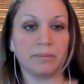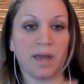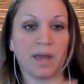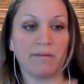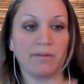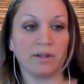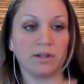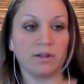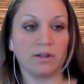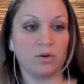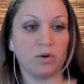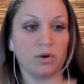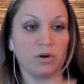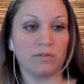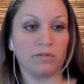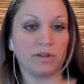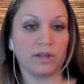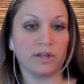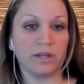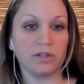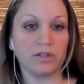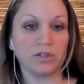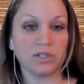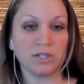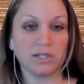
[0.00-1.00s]
having the
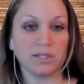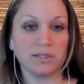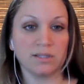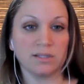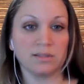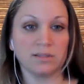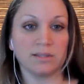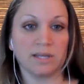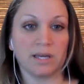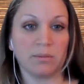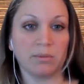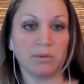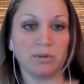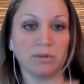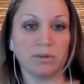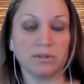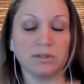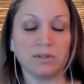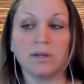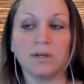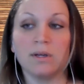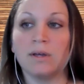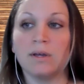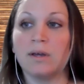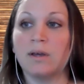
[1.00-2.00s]
notifications
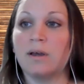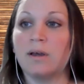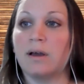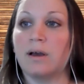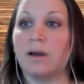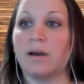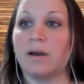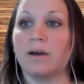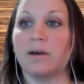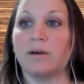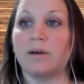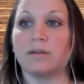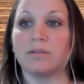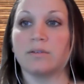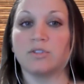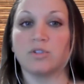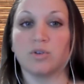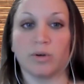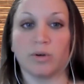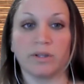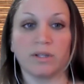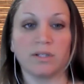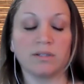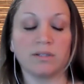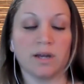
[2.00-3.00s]
disabled
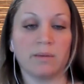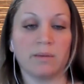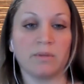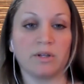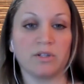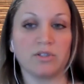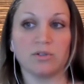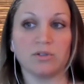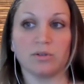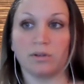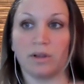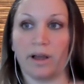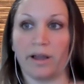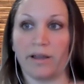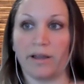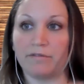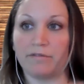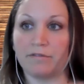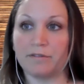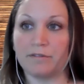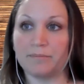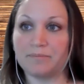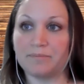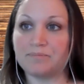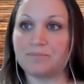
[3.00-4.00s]
during the time that you're
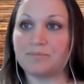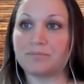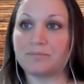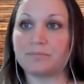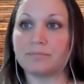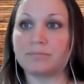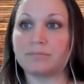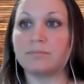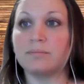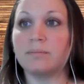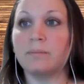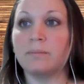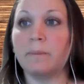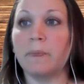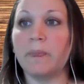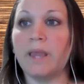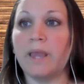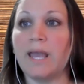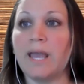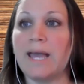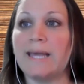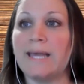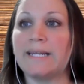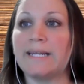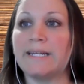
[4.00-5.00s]
live.
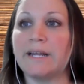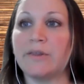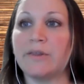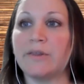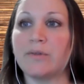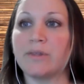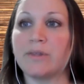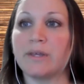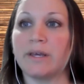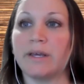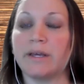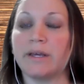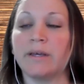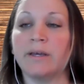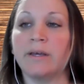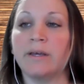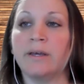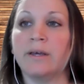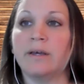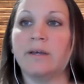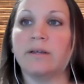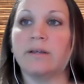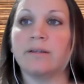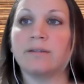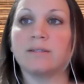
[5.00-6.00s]
And another thing
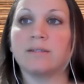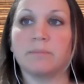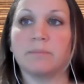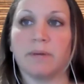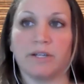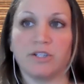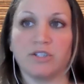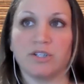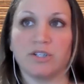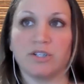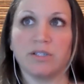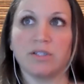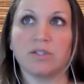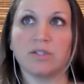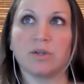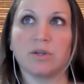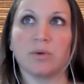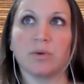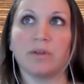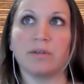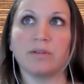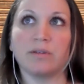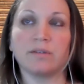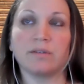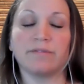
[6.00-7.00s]
to mention,
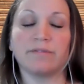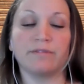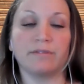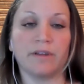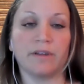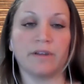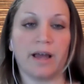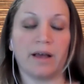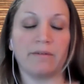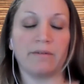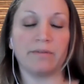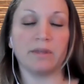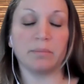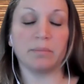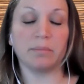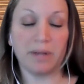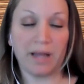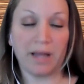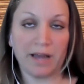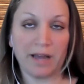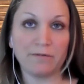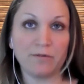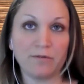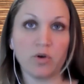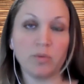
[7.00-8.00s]
so the
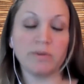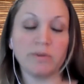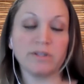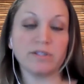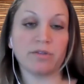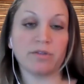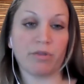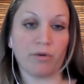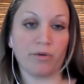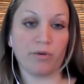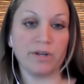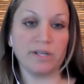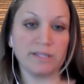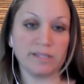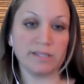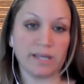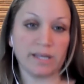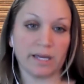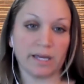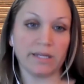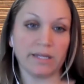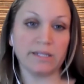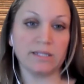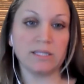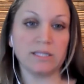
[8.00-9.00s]
platform is 30
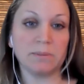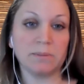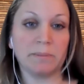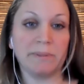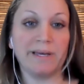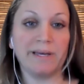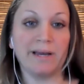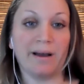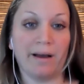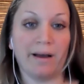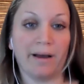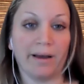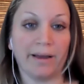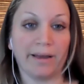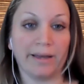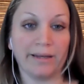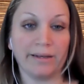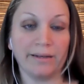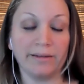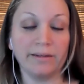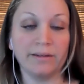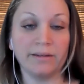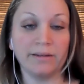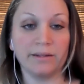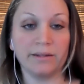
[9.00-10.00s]
seconds
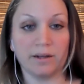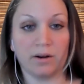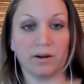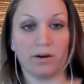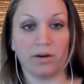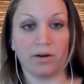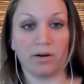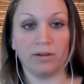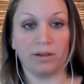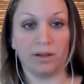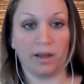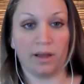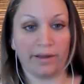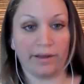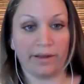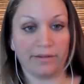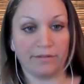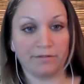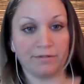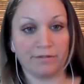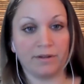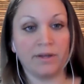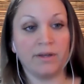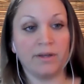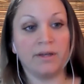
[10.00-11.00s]
behind our
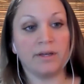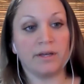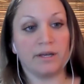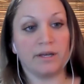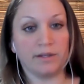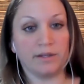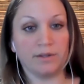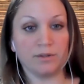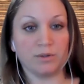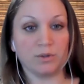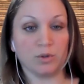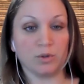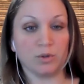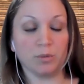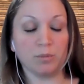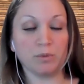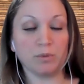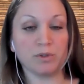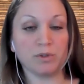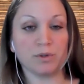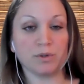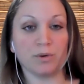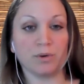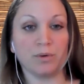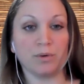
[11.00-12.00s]
live in
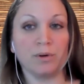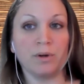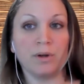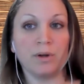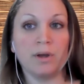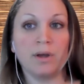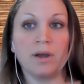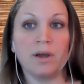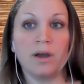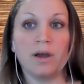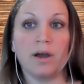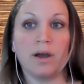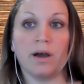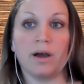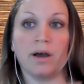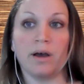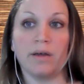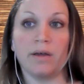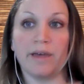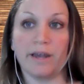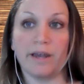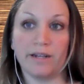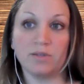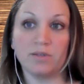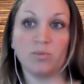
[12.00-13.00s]
Zoom. So
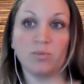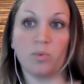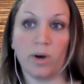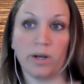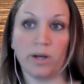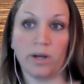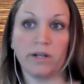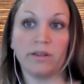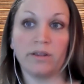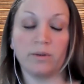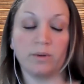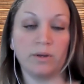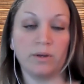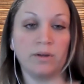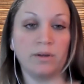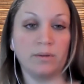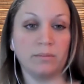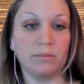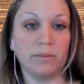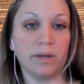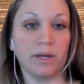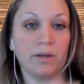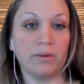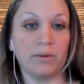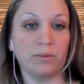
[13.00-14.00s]
that is one of
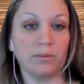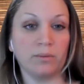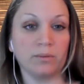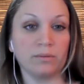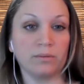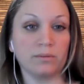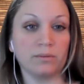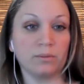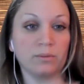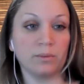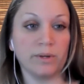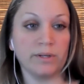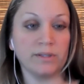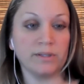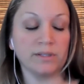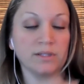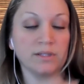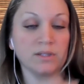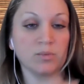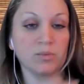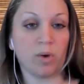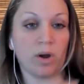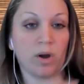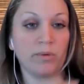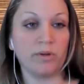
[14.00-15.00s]
the main
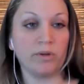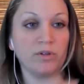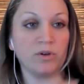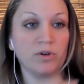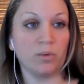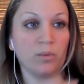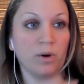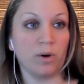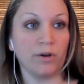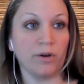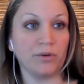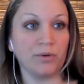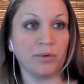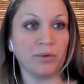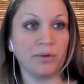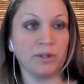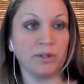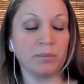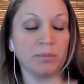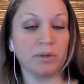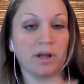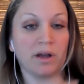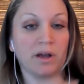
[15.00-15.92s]
reasons why we don't want you in the